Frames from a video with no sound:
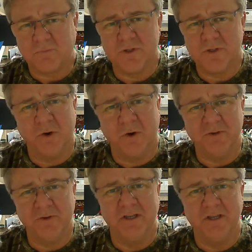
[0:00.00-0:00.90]
So
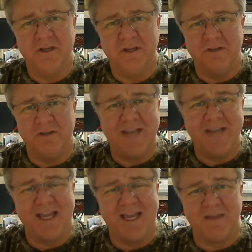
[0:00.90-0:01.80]
hopefully you
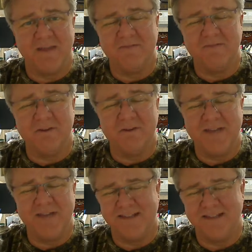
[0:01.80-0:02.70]
take
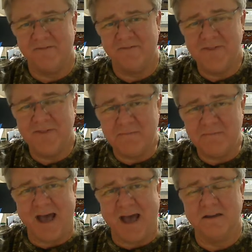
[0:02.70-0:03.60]
that
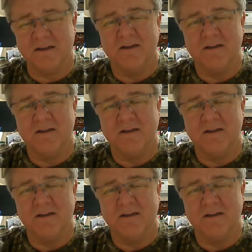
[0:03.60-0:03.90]
feedback